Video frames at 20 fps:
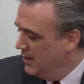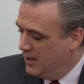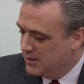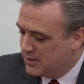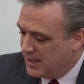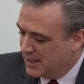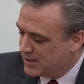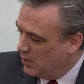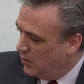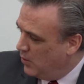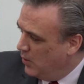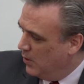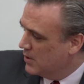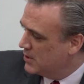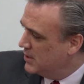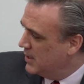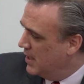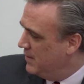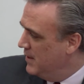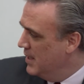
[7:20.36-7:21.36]
So that's a whole
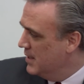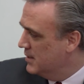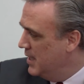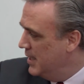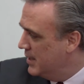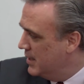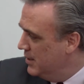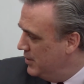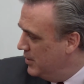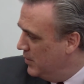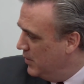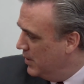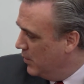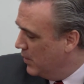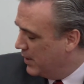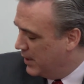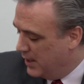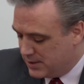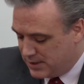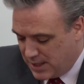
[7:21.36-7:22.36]
set of things they can do, what
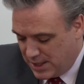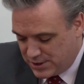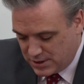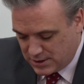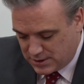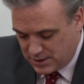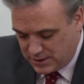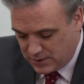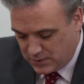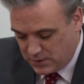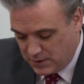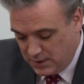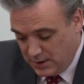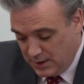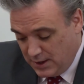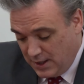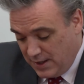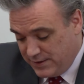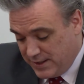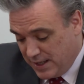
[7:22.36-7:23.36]
organizations could do.
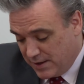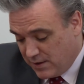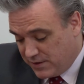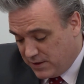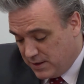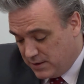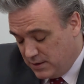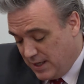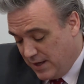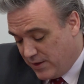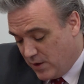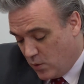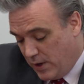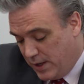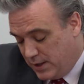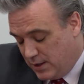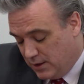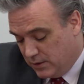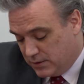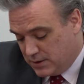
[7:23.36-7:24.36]
The other, th the other
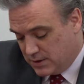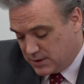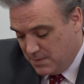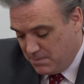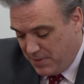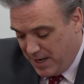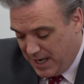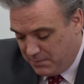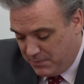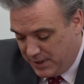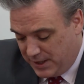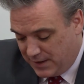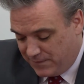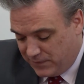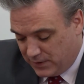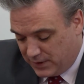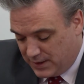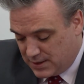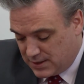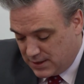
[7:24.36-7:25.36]
way to, to combat
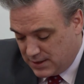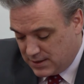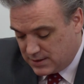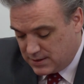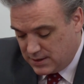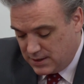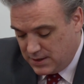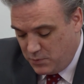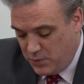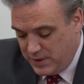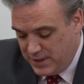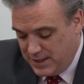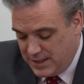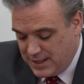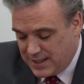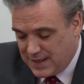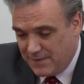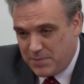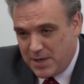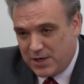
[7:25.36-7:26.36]
meaningfulness is we need
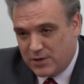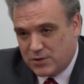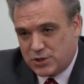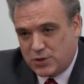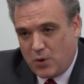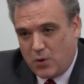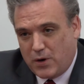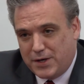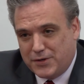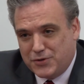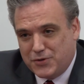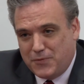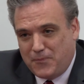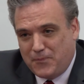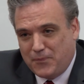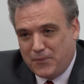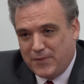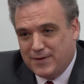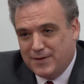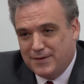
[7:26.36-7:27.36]
to have better stories.
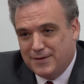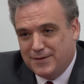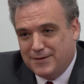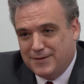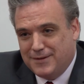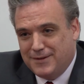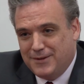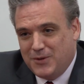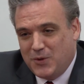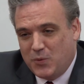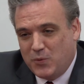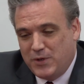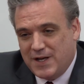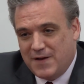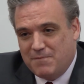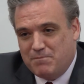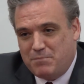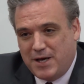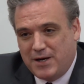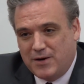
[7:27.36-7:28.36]
We'd
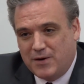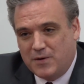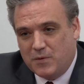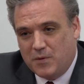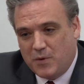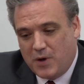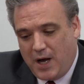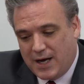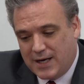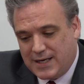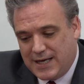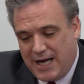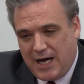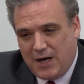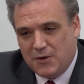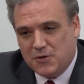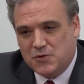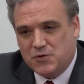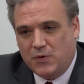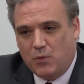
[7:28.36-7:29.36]
have better
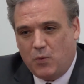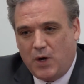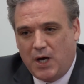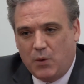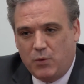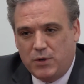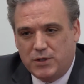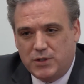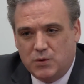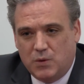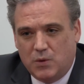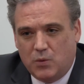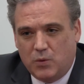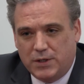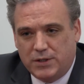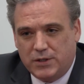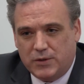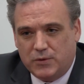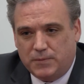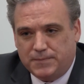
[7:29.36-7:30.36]
accounts for why we do what
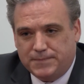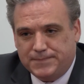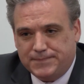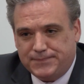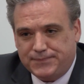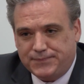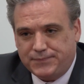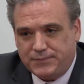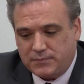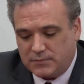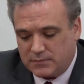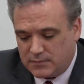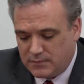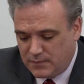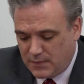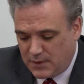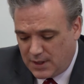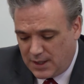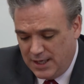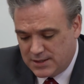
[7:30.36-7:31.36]
we do.
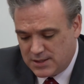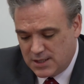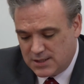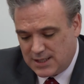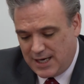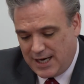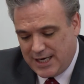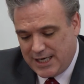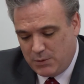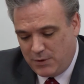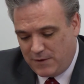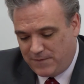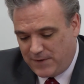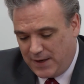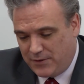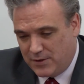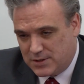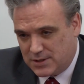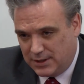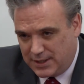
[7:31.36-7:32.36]
In society, we
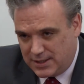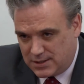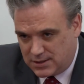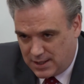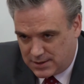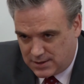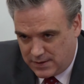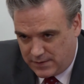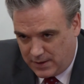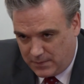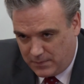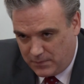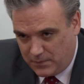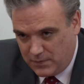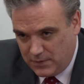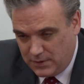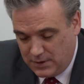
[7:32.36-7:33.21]
find there's at least six of them.